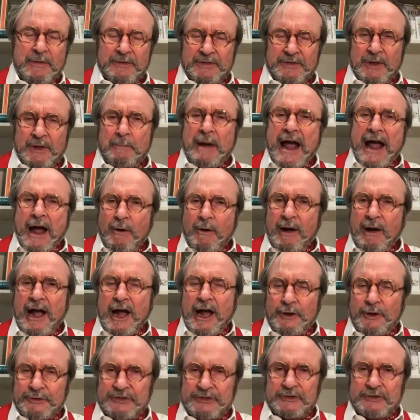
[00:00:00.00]
the
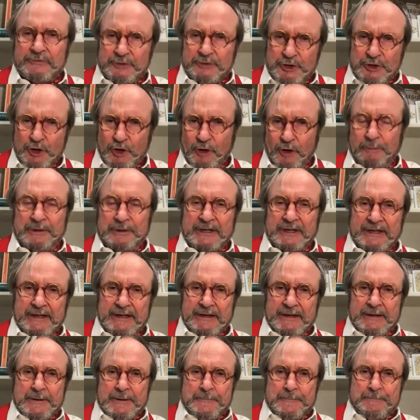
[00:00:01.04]
powerhouse of Europe.
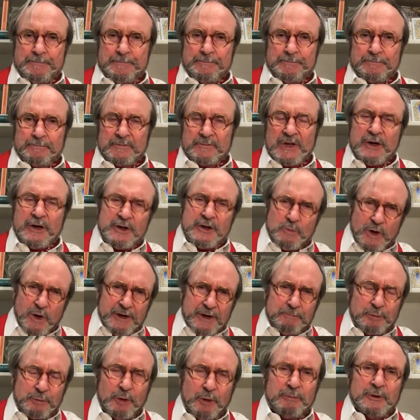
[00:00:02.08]
Only
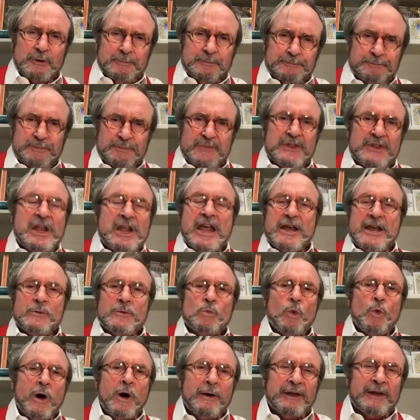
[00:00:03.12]
one problem name
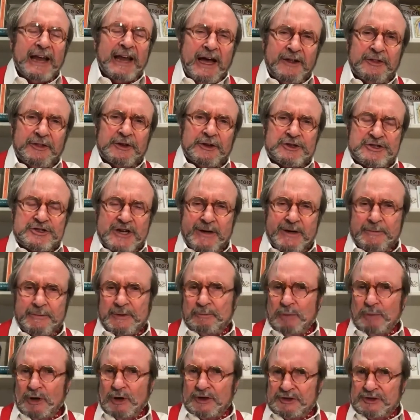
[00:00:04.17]
one other German
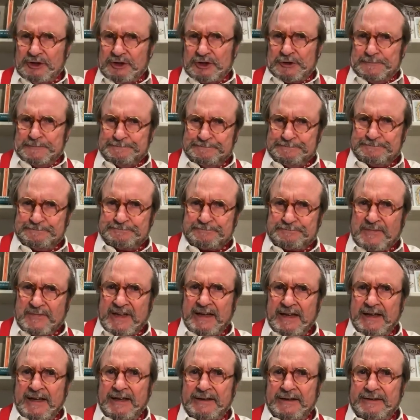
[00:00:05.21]
politician.
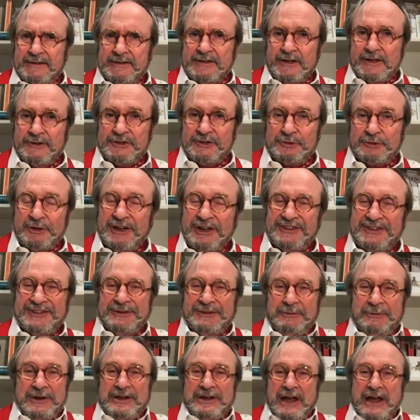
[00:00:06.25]
And the answer is
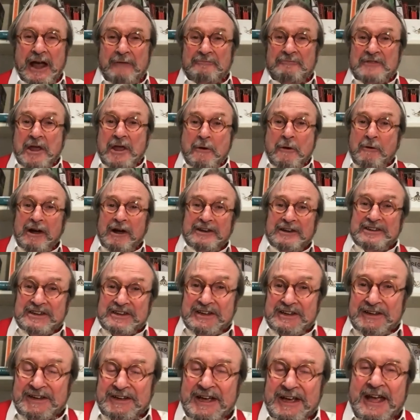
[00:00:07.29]
we have no
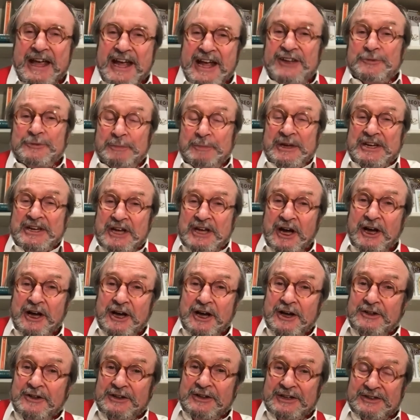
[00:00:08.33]
idea. It's been
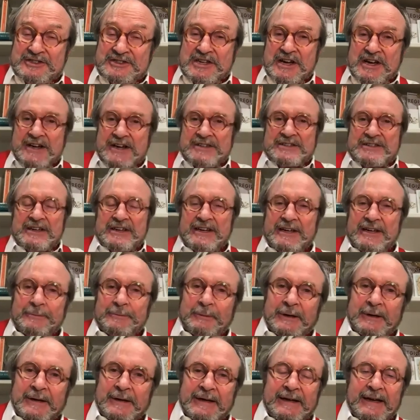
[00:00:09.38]
her the entire time.
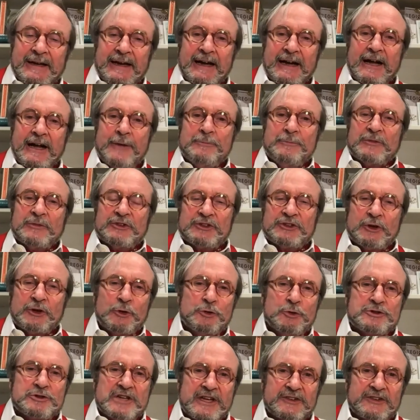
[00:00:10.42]
Um, so
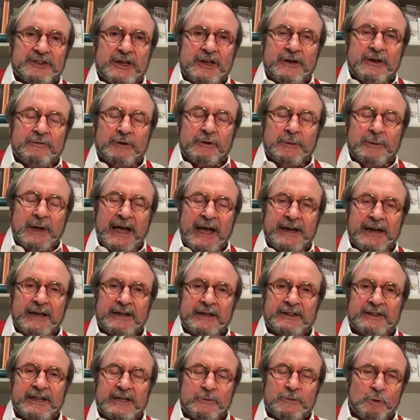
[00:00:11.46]
who takes over? And I
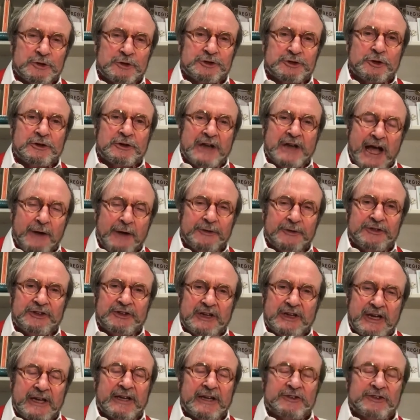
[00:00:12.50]
think what you're now
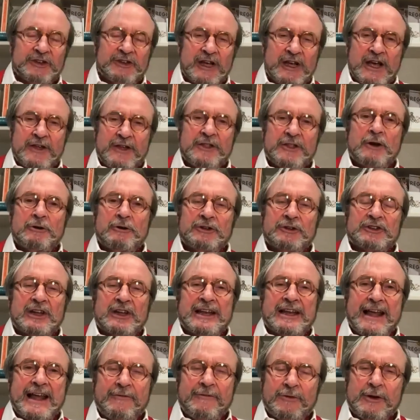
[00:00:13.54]
seeing is there is a
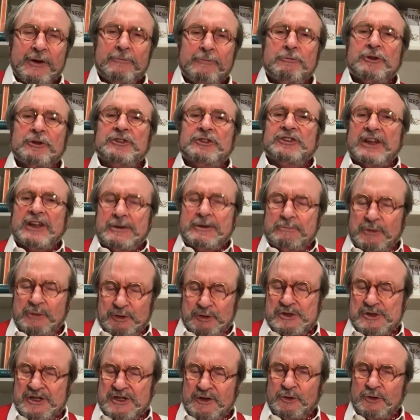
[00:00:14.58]
level of resentment,
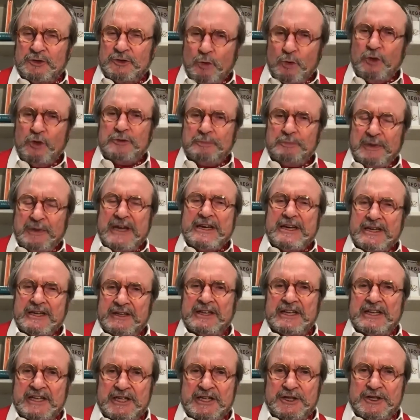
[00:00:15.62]
which has always been in
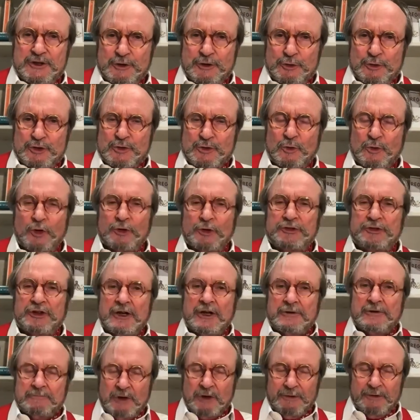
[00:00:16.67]
the EU, towards
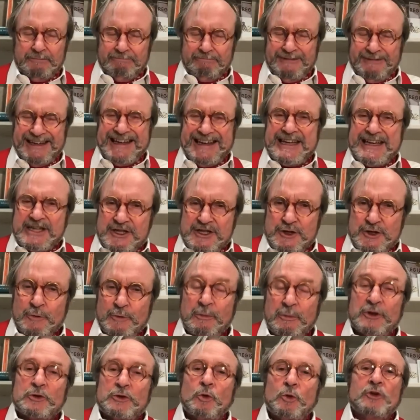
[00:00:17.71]
not the EU,
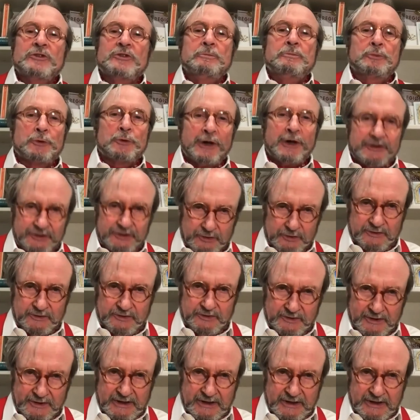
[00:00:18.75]
but towards Brussels,